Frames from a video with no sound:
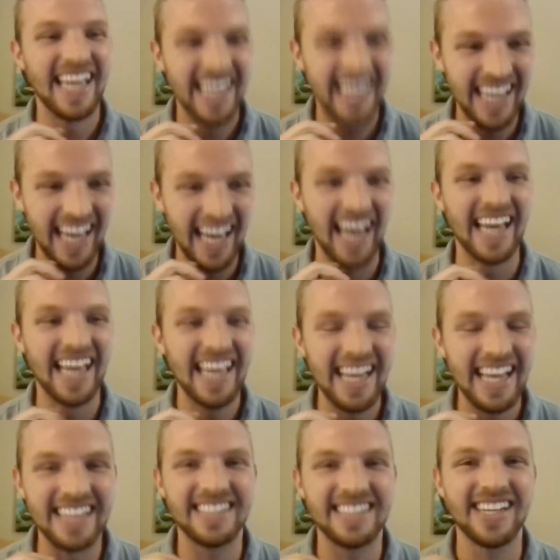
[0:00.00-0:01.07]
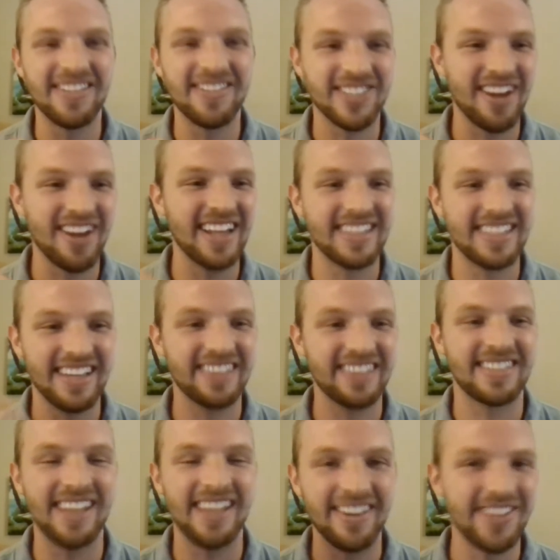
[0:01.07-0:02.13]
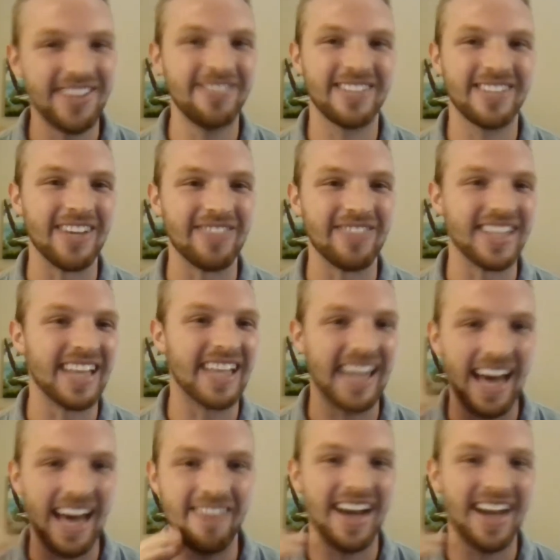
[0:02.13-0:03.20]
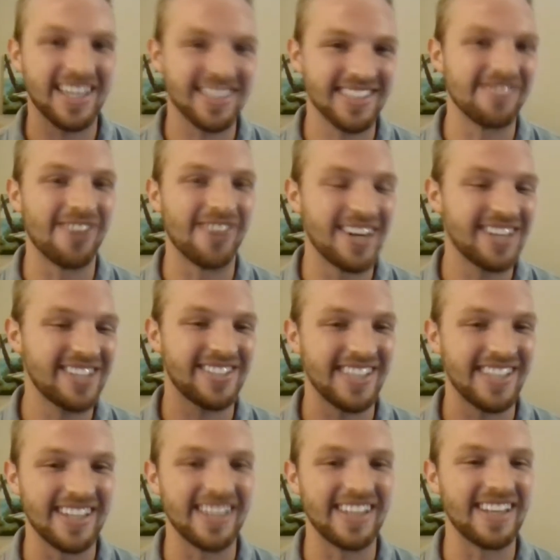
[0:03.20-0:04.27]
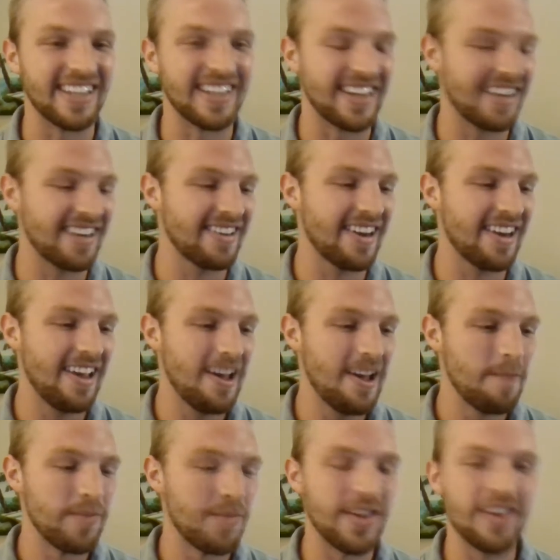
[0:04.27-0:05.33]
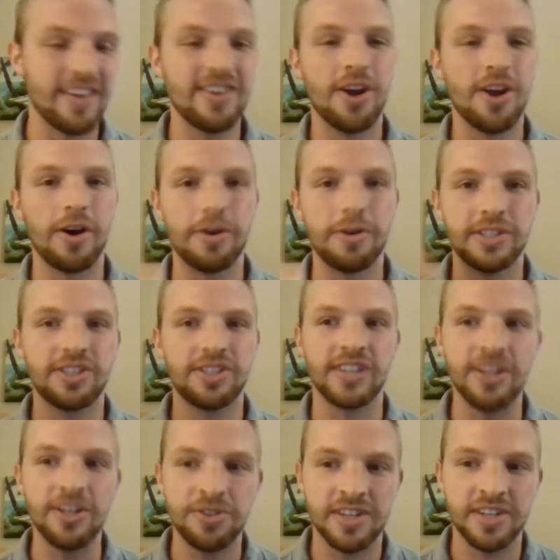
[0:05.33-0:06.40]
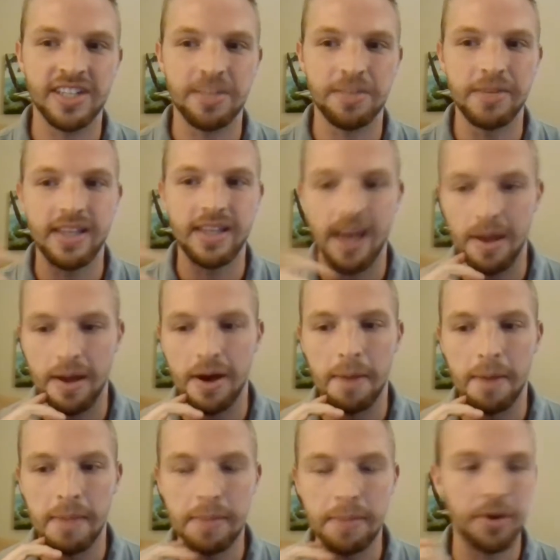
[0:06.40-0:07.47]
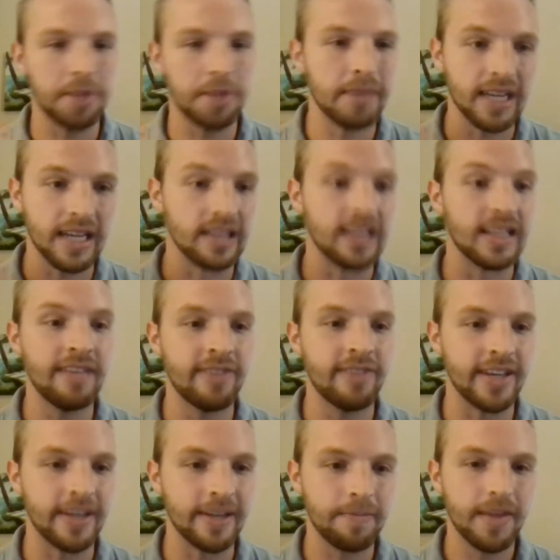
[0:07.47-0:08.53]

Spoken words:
Yeah, instead of trying to sell you something, like I'm actually more interested in hearing. It was just interesting to me that people could make a living